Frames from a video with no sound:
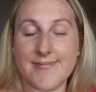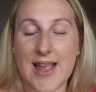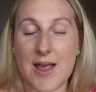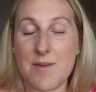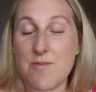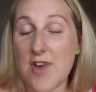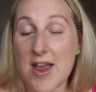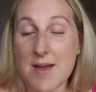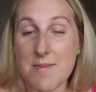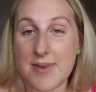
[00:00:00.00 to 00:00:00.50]

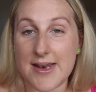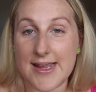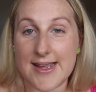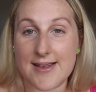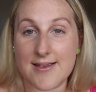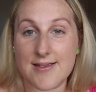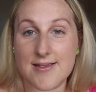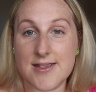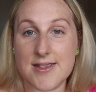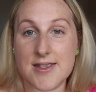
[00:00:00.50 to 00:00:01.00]
I'm
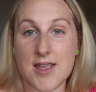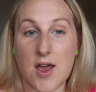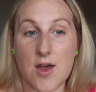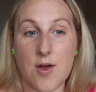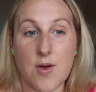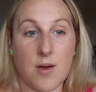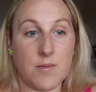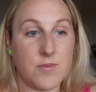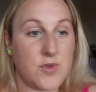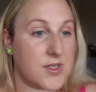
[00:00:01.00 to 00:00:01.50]
rambling, so
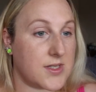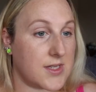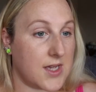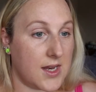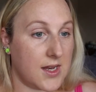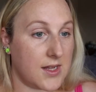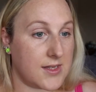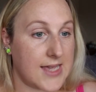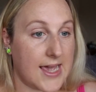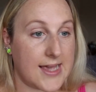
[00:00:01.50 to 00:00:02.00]
I'm just
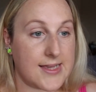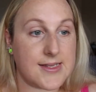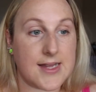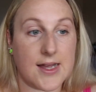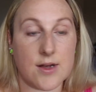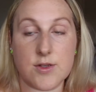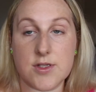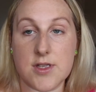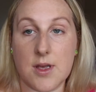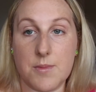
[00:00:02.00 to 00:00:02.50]
going to test
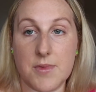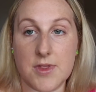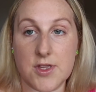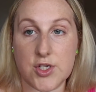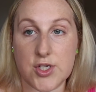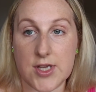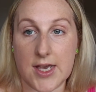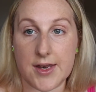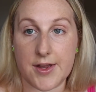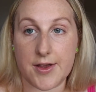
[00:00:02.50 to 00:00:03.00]
out some of the
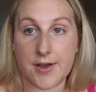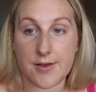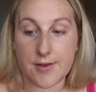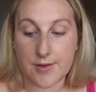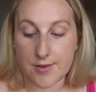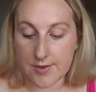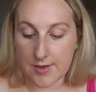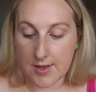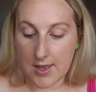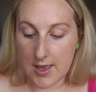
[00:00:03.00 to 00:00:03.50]

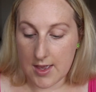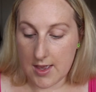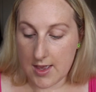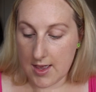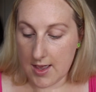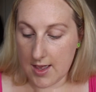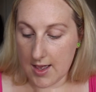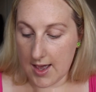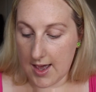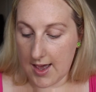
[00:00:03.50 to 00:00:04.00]
shadows.
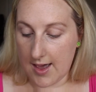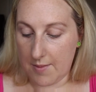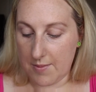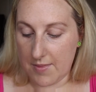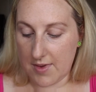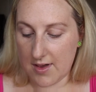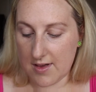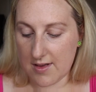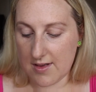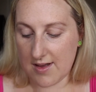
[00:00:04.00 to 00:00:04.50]
I'm
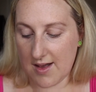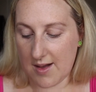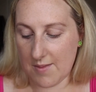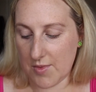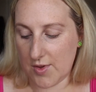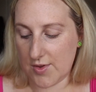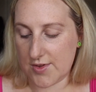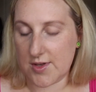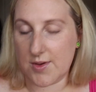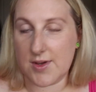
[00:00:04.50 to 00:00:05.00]

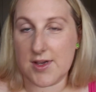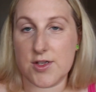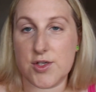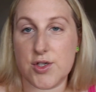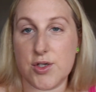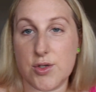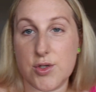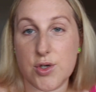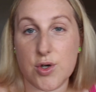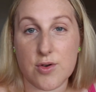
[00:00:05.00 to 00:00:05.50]
not doing a
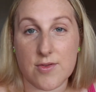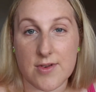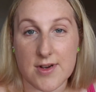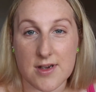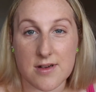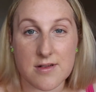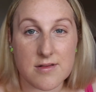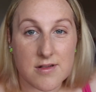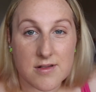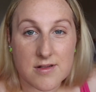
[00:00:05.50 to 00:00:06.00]

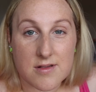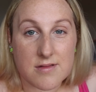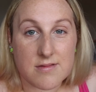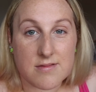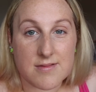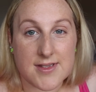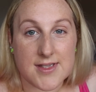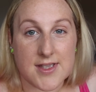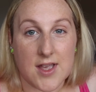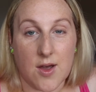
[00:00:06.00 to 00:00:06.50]
tutorial,
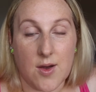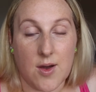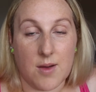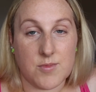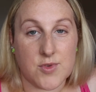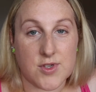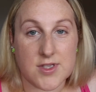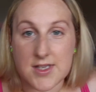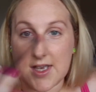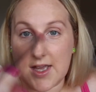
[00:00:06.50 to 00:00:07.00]
so
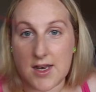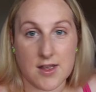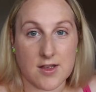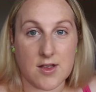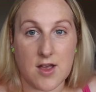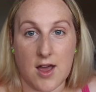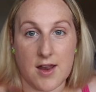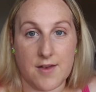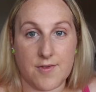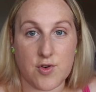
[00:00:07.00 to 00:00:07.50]
I'm just going to
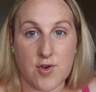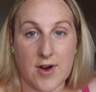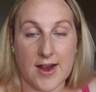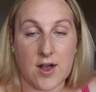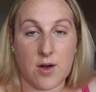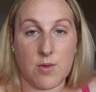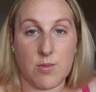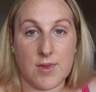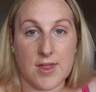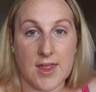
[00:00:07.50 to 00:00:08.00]
kind of
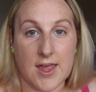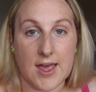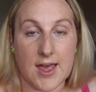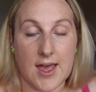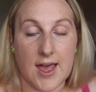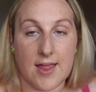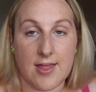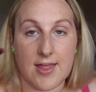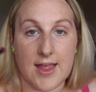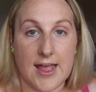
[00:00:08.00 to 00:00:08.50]
crack on with it,
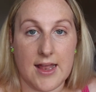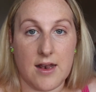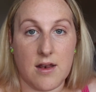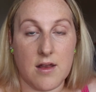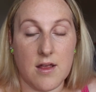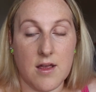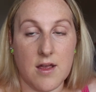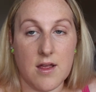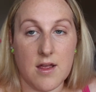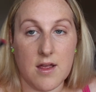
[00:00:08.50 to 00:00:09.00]
and then
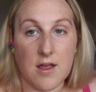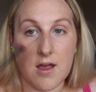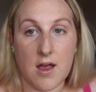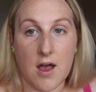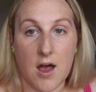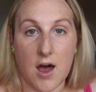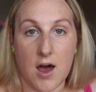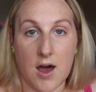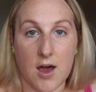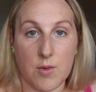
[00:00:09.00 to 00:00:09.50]

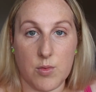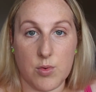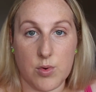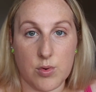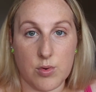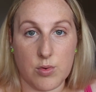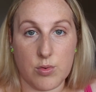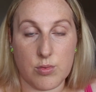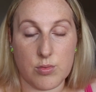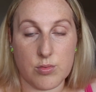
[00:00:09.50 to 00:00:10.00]
I
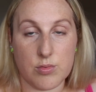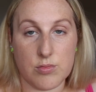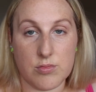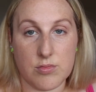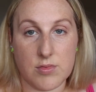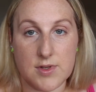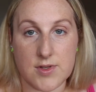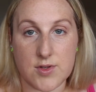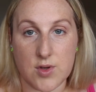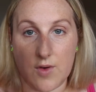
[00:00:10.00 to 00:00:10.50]
will
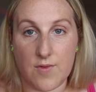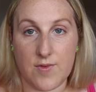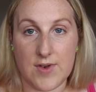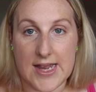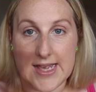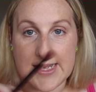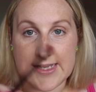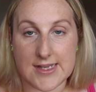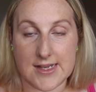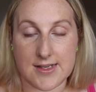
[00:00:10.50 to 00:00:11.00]
sort of
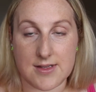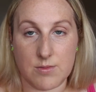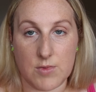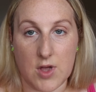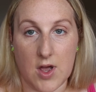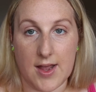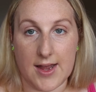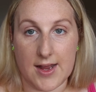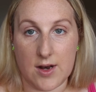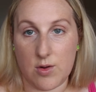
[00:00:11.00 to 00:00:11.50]
list as I'm
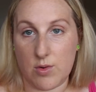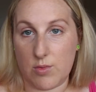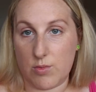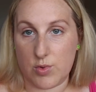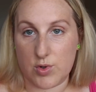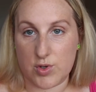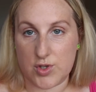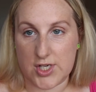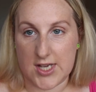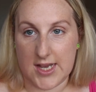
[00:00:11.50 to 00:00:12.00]
going along
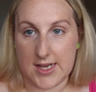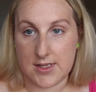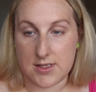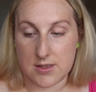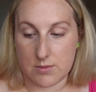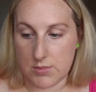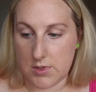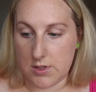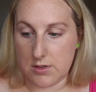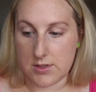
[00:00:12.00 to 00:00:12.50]
what shades
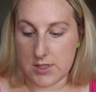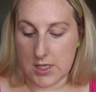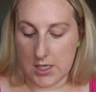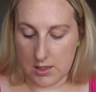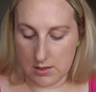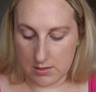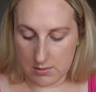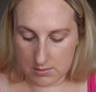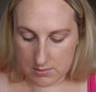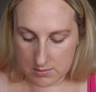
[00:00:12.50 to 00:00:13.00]
I'm using.